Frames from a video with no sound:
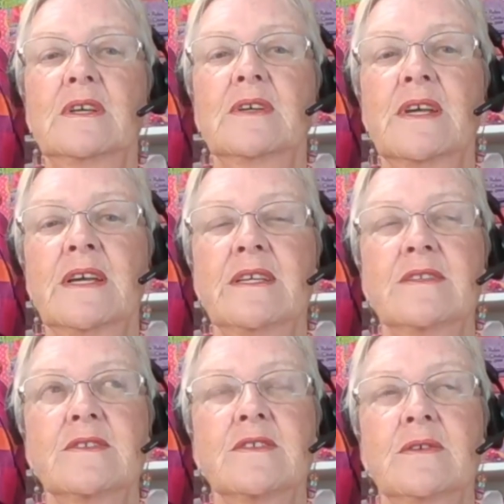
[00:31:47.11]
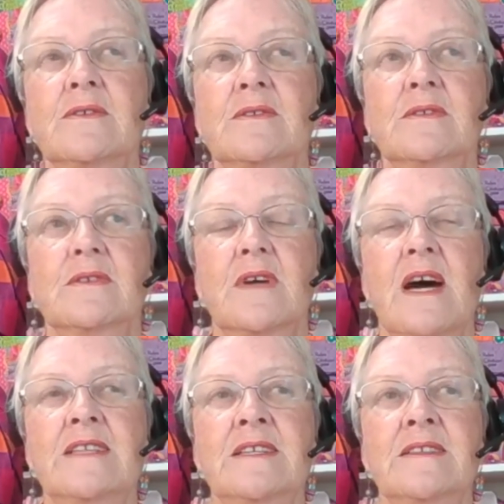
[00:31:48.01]
Okay, so
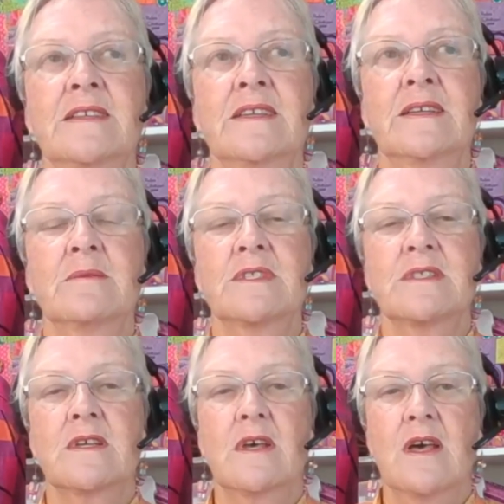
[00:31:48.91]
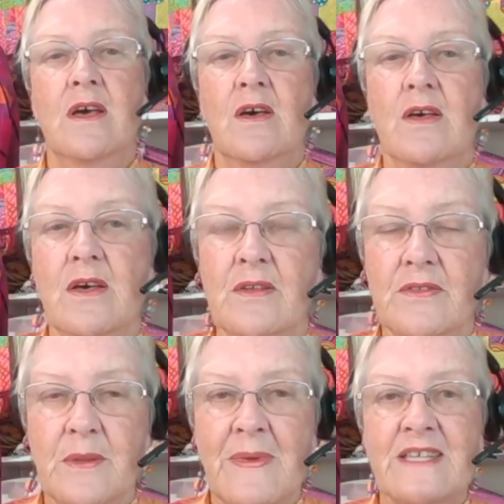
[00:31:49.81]
I didn't think it was
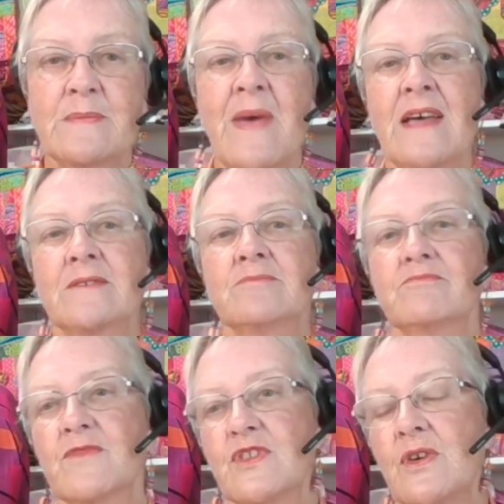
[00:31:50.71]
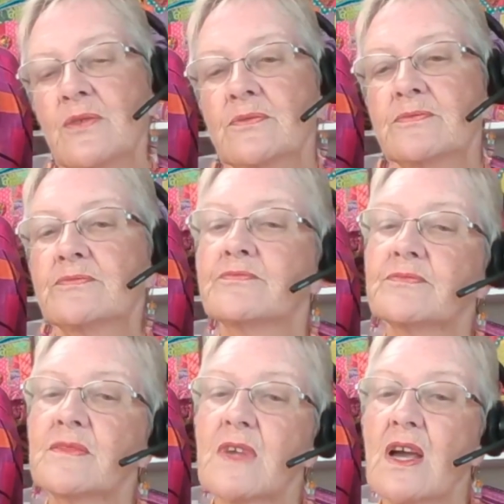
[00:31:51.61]
the best pattern. So
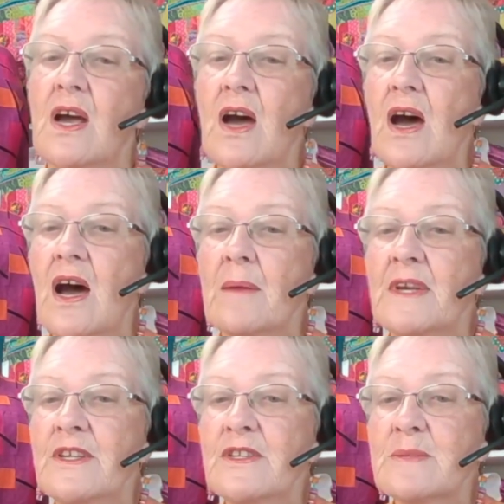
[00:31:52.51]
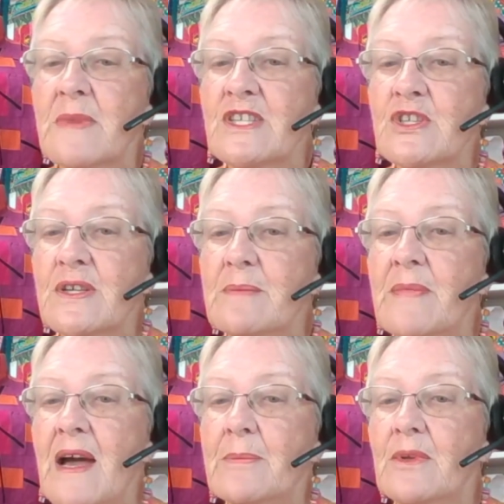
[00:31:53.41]
I'm going to use my tunic
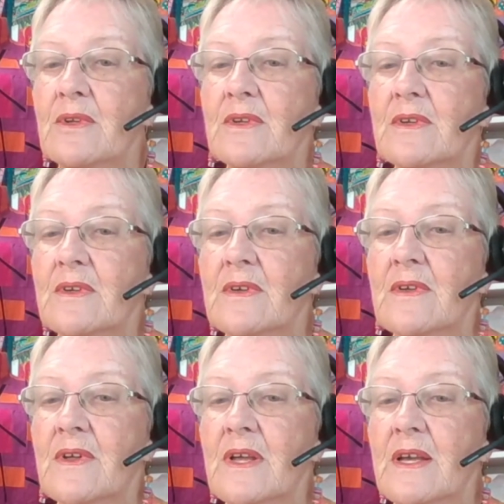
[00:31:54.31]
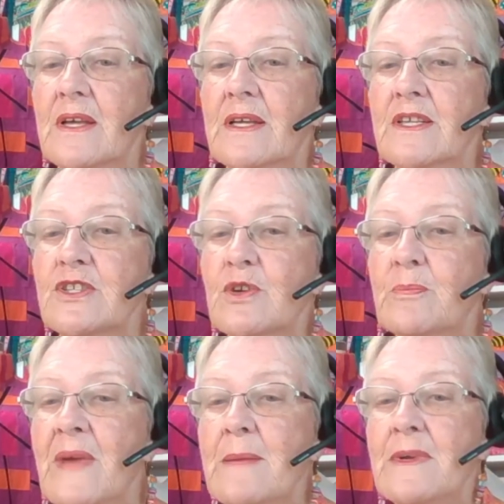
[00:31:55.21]
Bible. Is your
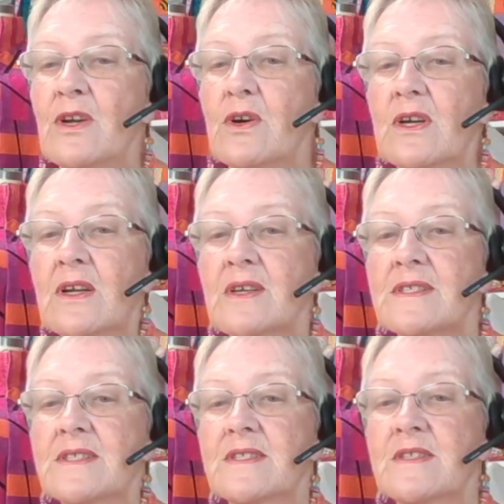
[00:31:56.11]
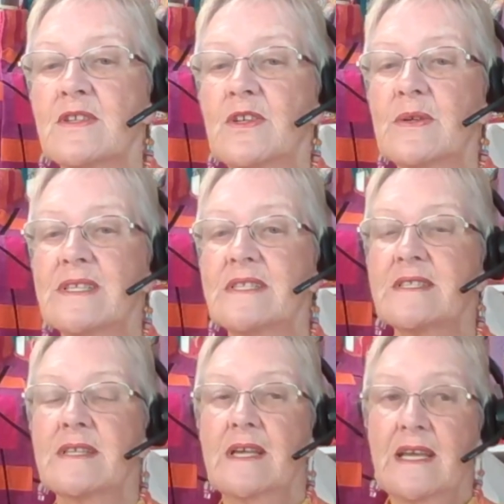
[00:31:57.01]
Baby Lock class in St.
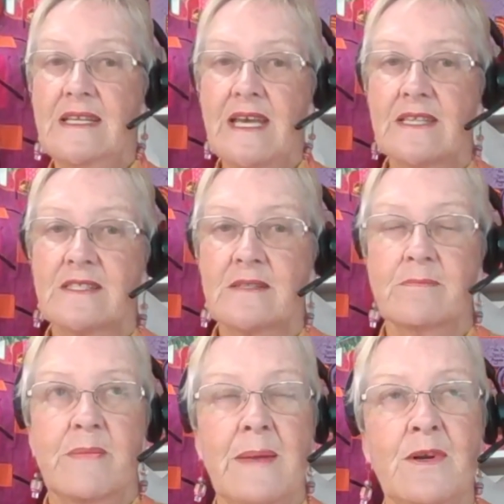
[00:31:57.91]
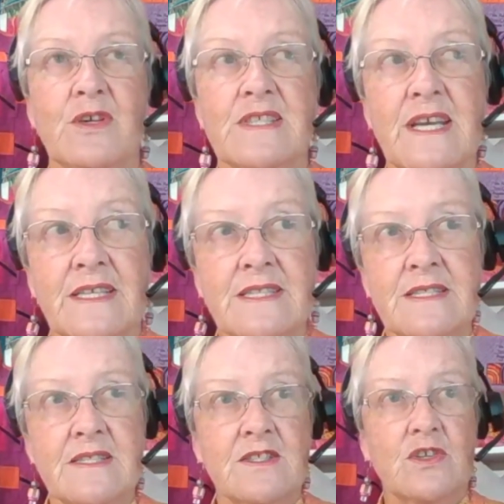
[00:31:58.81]
Louis? Yes, Baby Lock Tech is
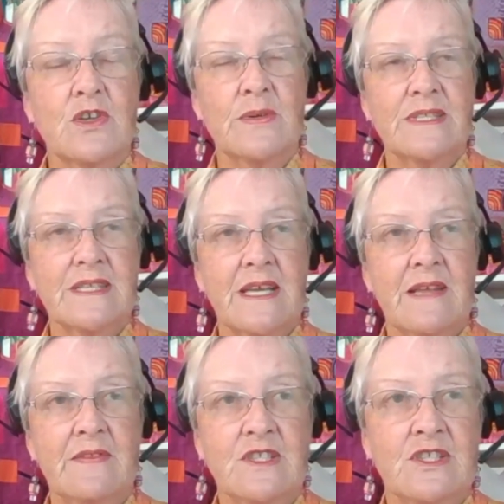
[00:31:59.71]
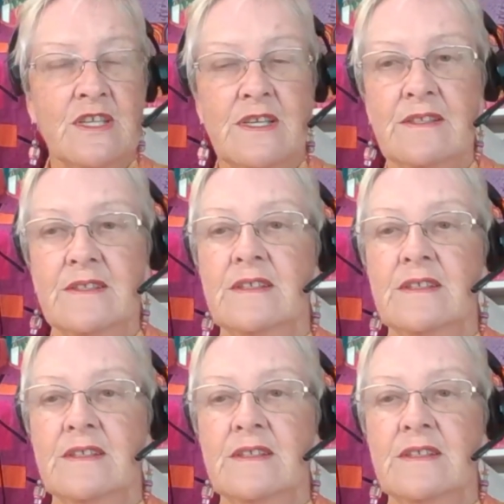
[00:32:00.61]
in St. Louis again this year.